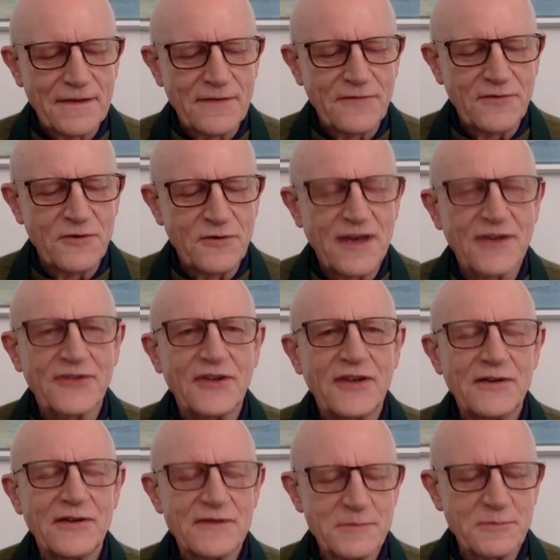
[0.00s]
If you
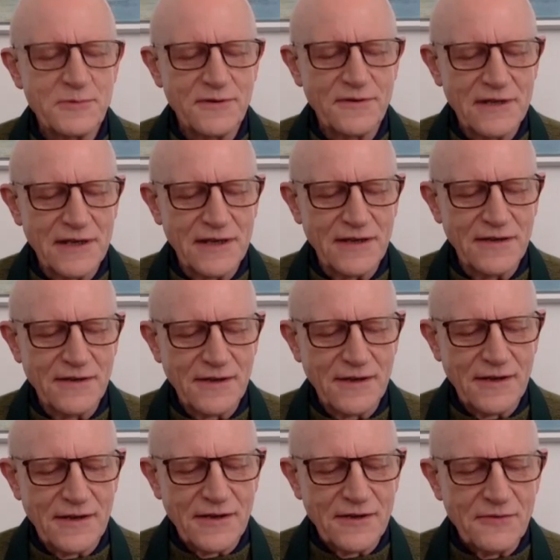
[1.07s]
exhale smoothly
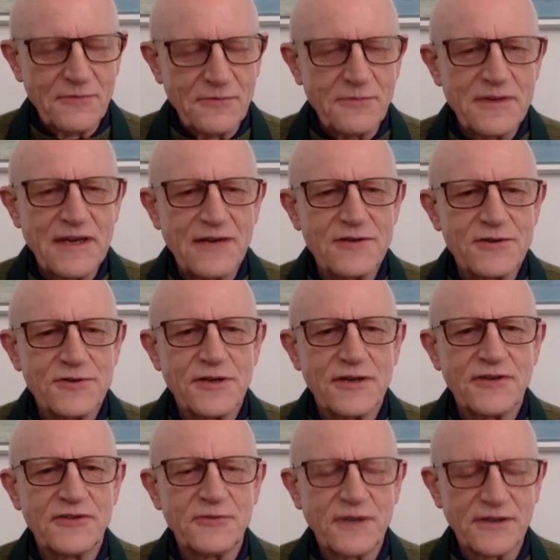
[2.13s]
without
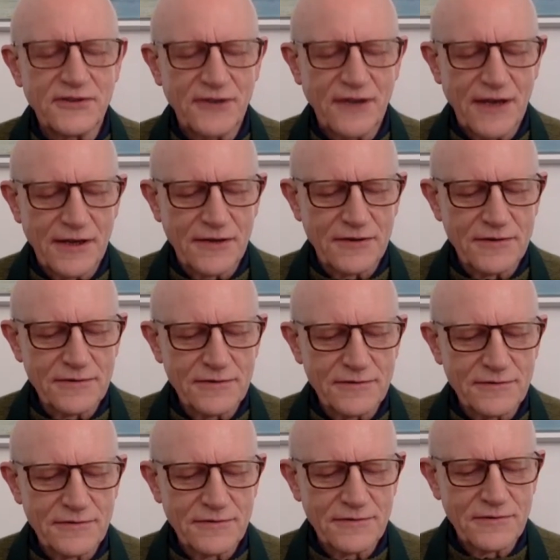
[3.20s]
trying to exhale,
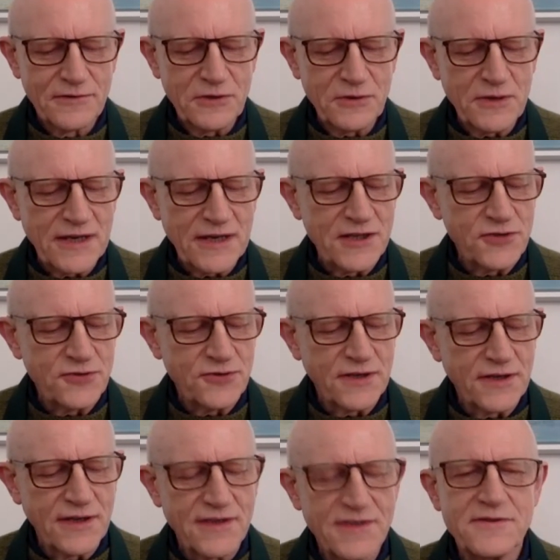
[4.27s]
you are
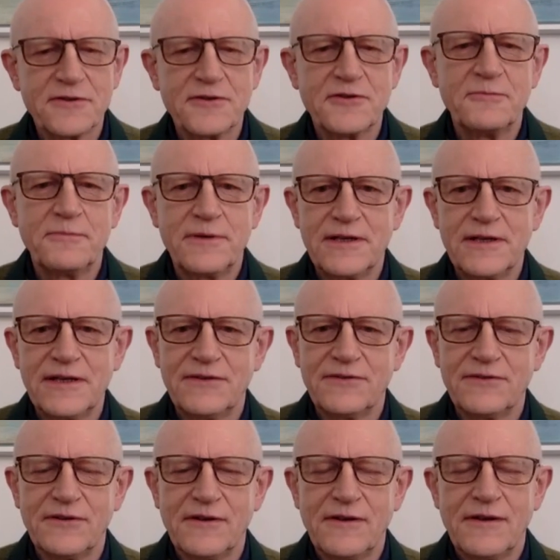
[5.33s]
entering into the
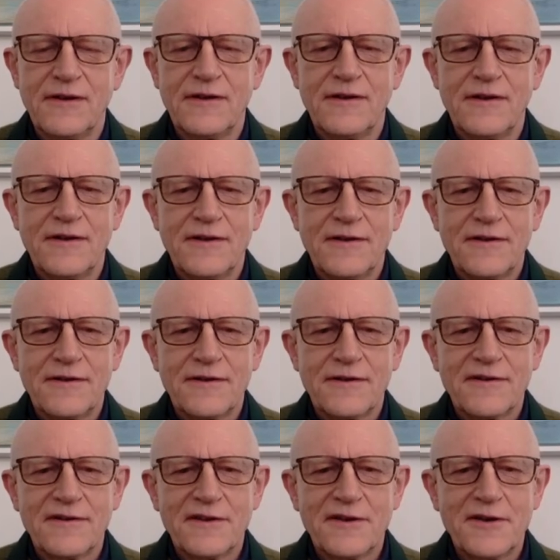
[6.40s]
complete
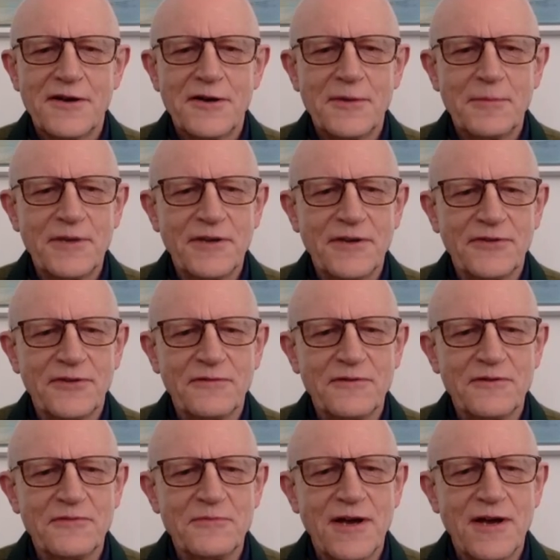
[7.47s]
calmness of
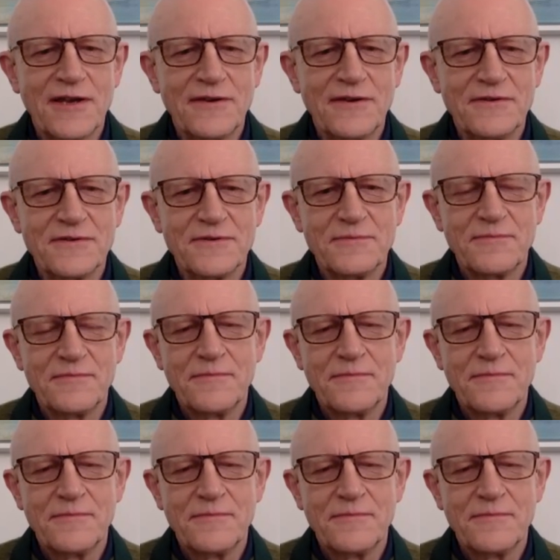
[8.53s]
your mind.